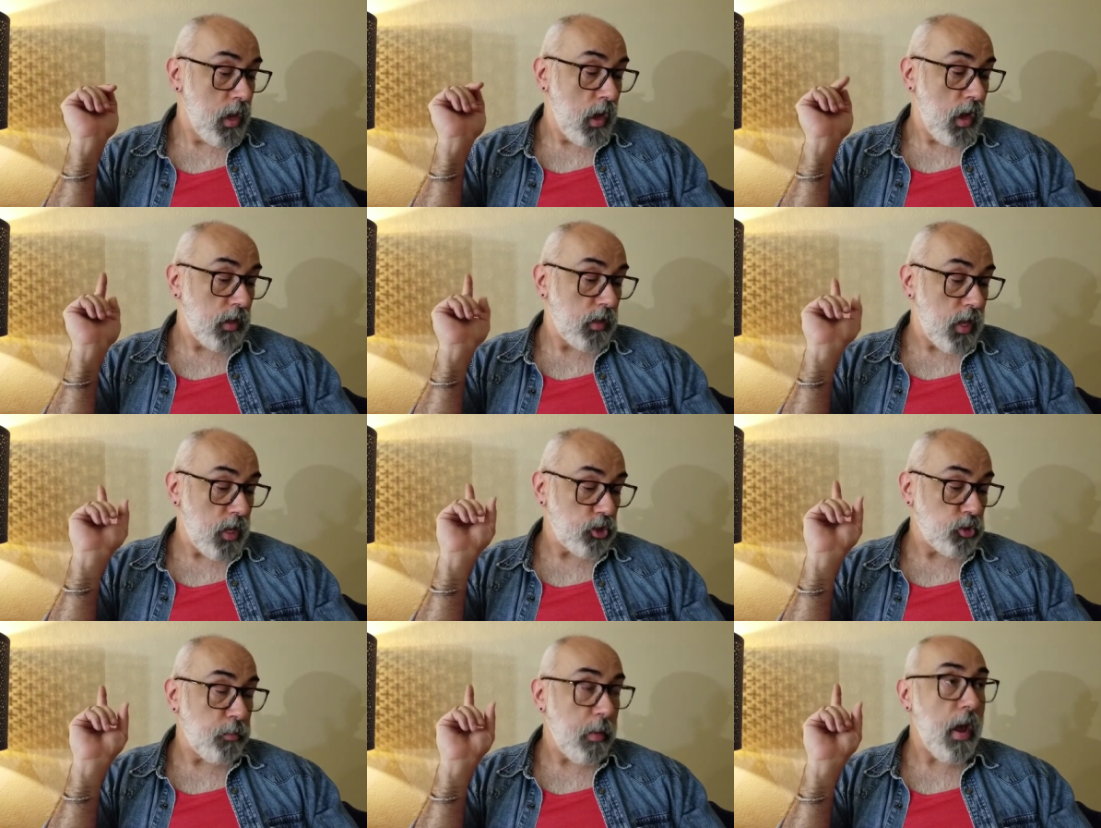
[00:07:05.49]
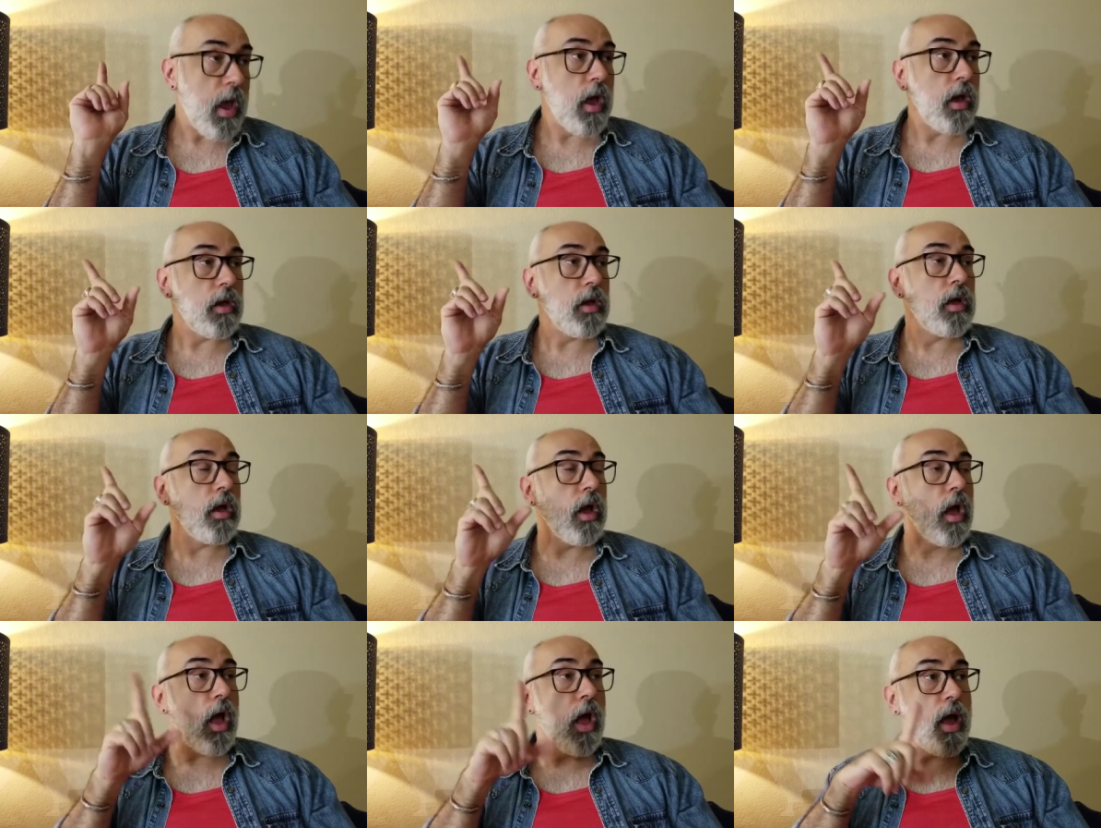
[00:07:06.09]
A lunch
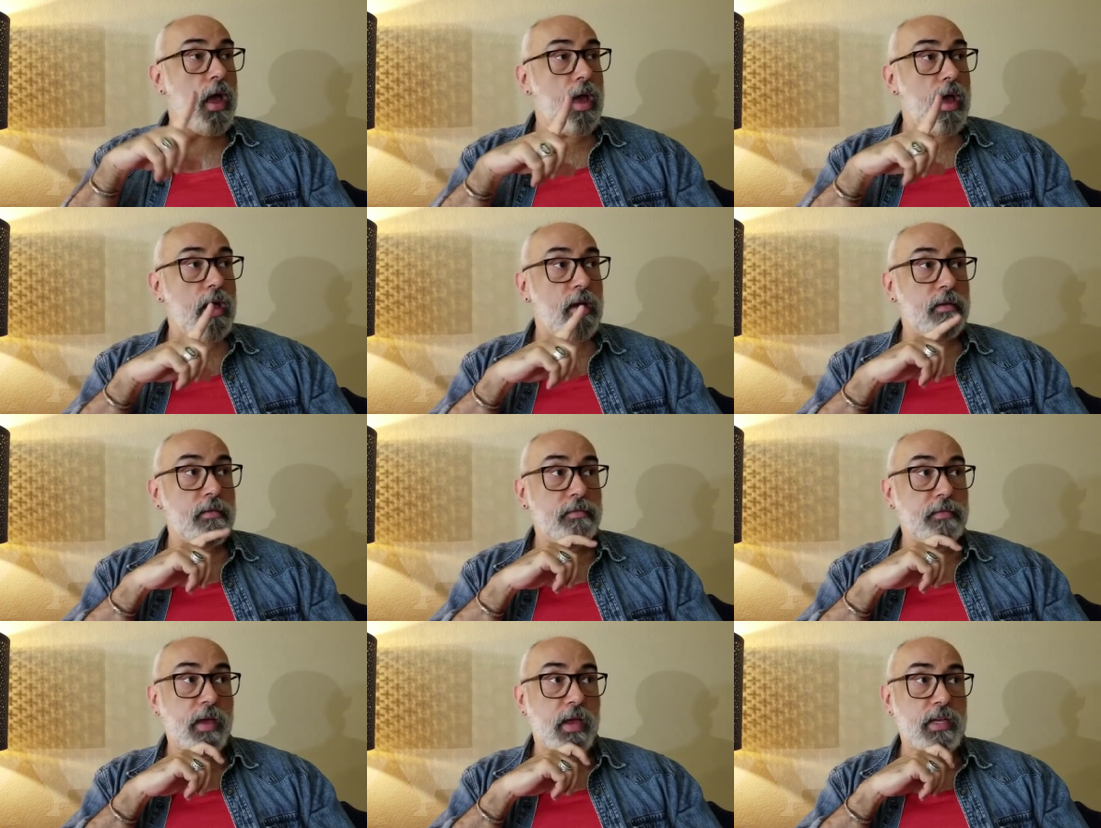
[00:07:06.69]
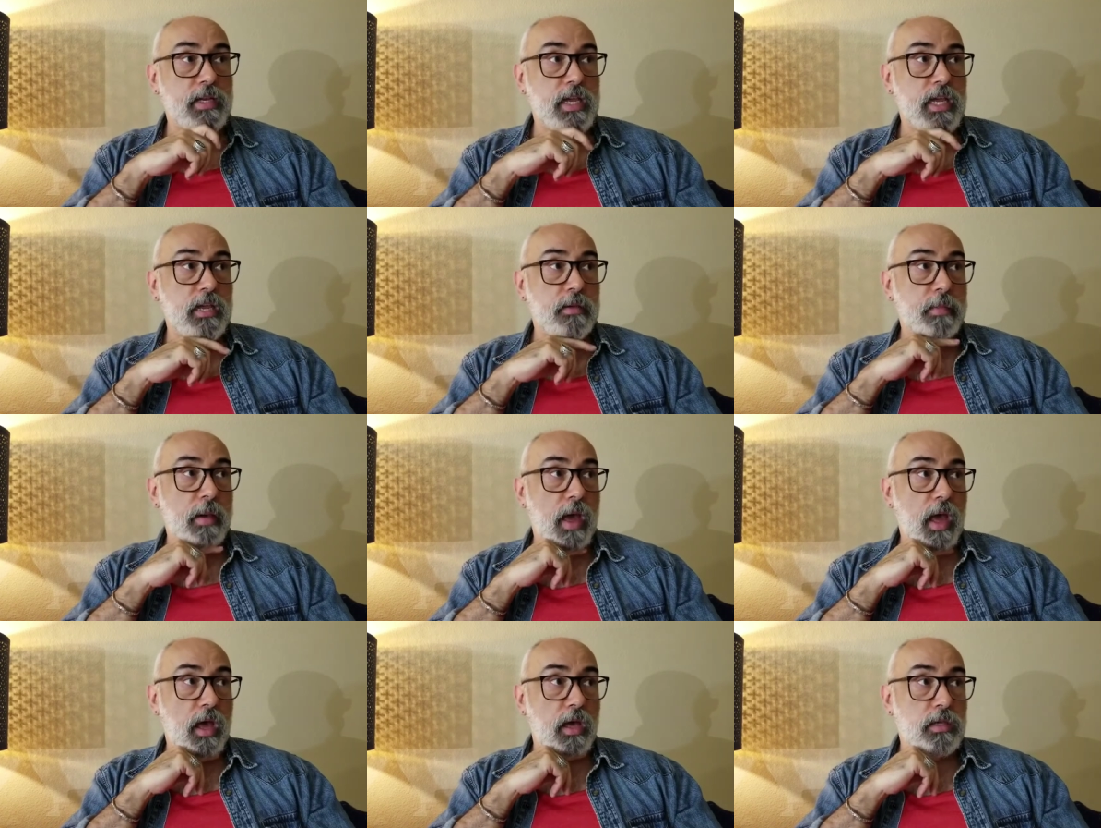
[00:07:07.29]
bag. I have an
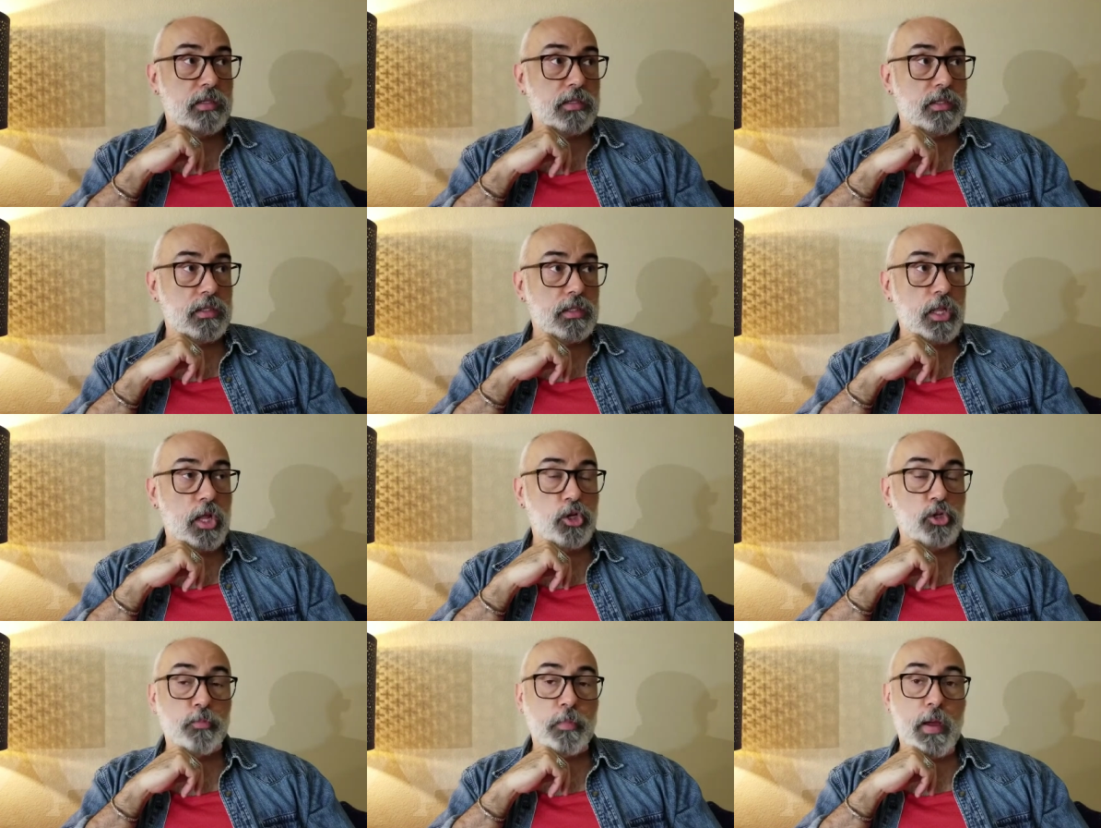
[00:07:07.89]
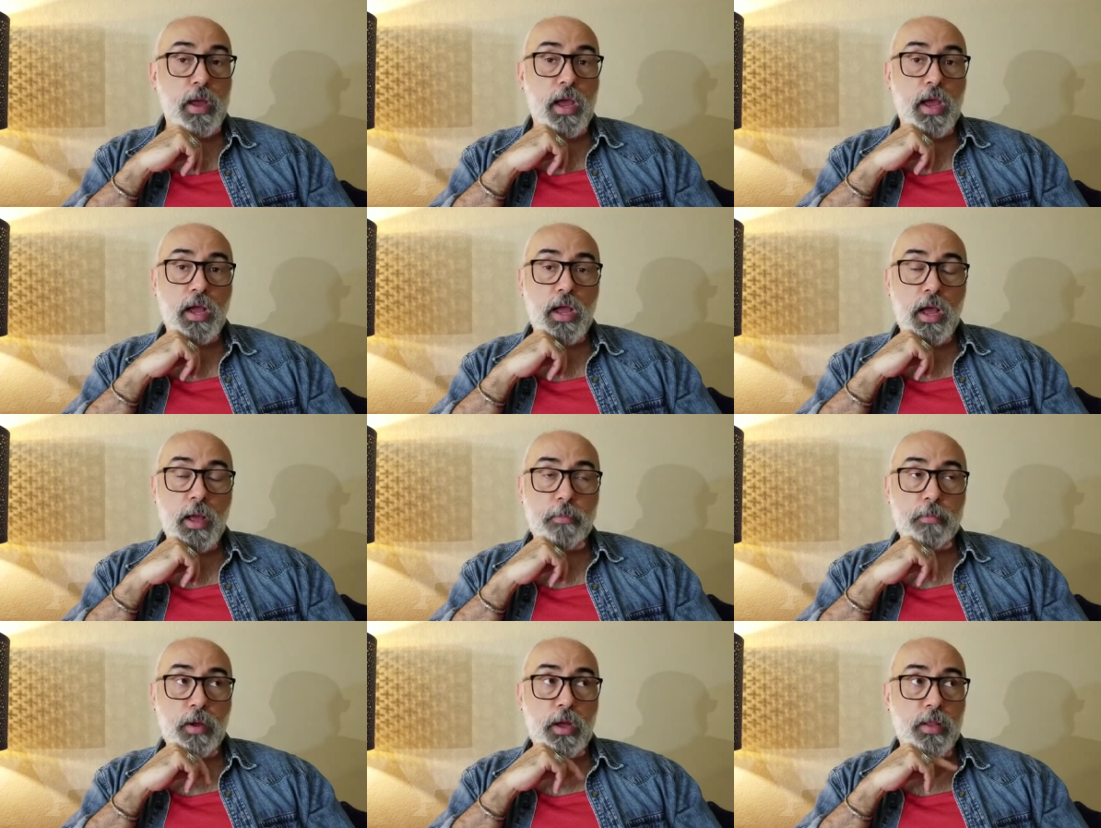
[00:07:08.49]
eBags lunch bag.
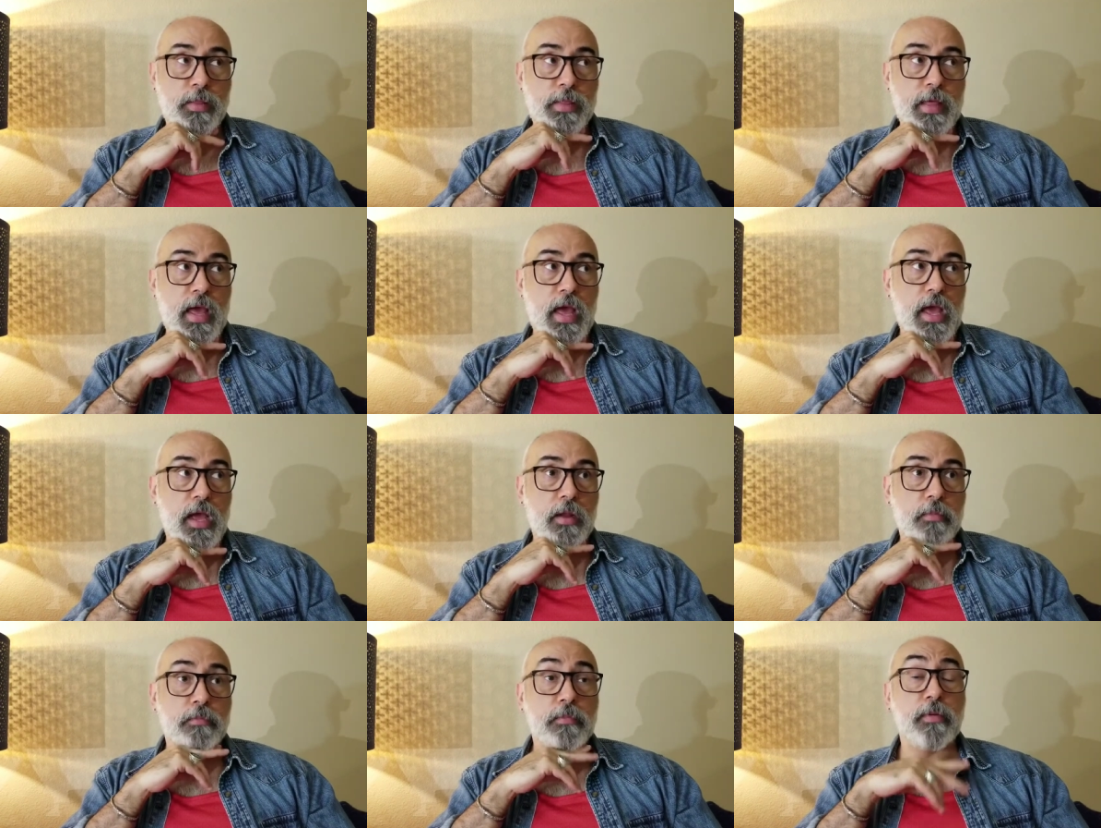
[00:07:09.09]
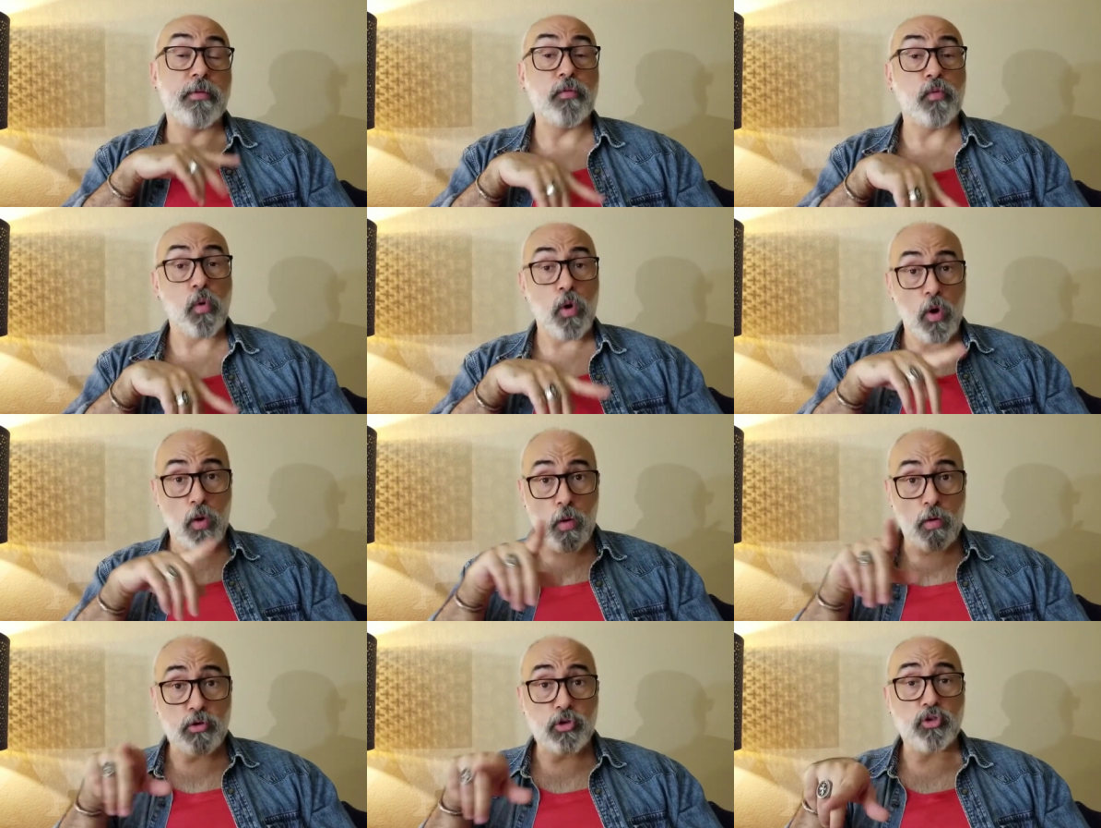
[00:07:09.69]
I bought that
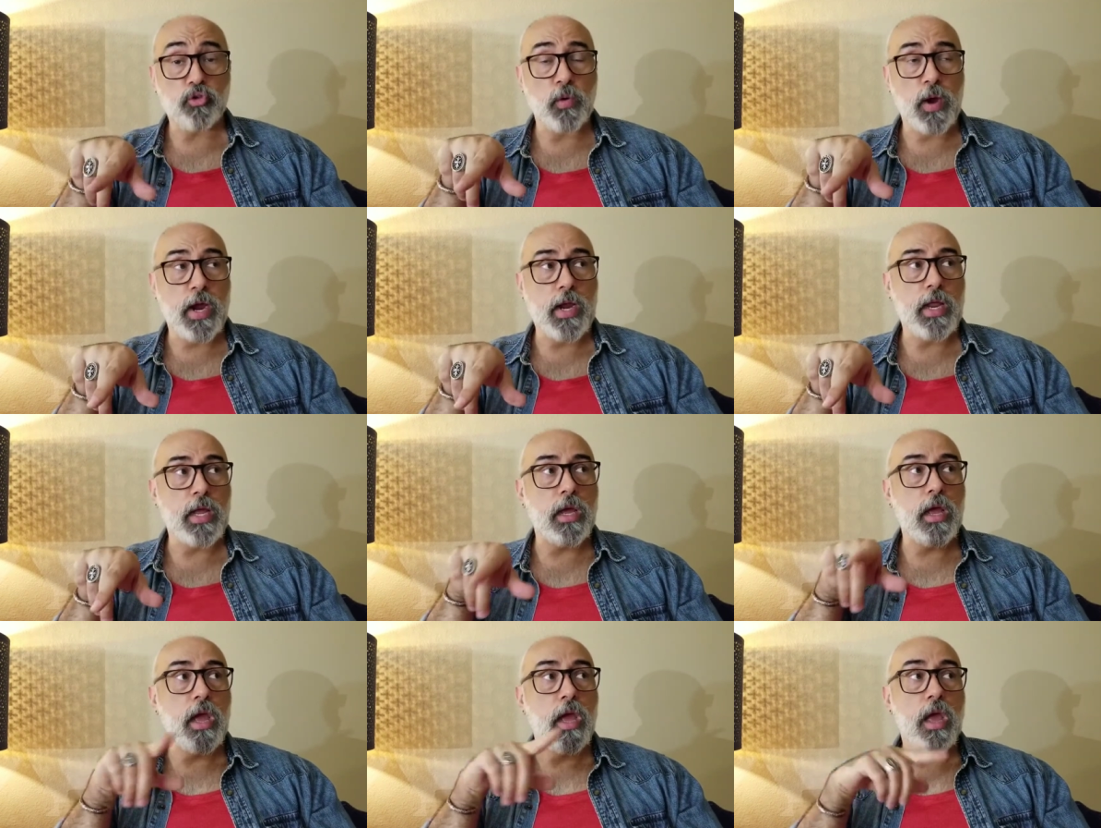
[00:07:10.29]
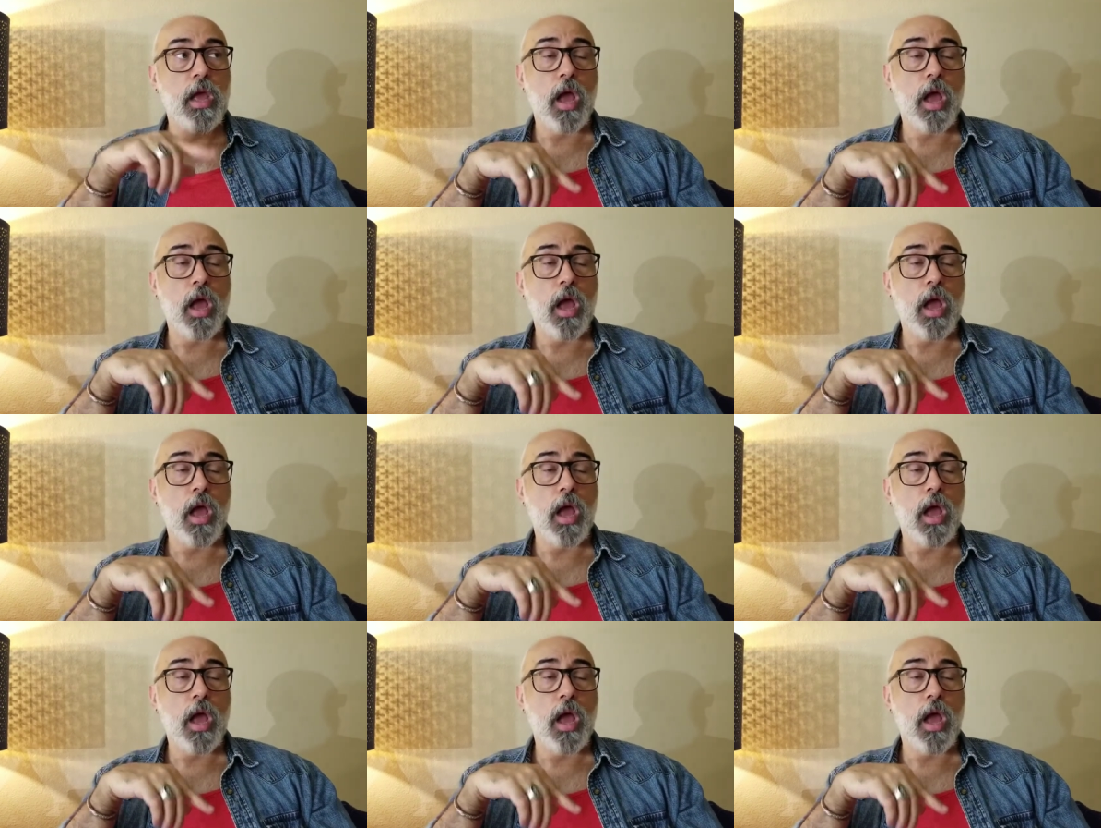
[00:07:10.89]
before going to training.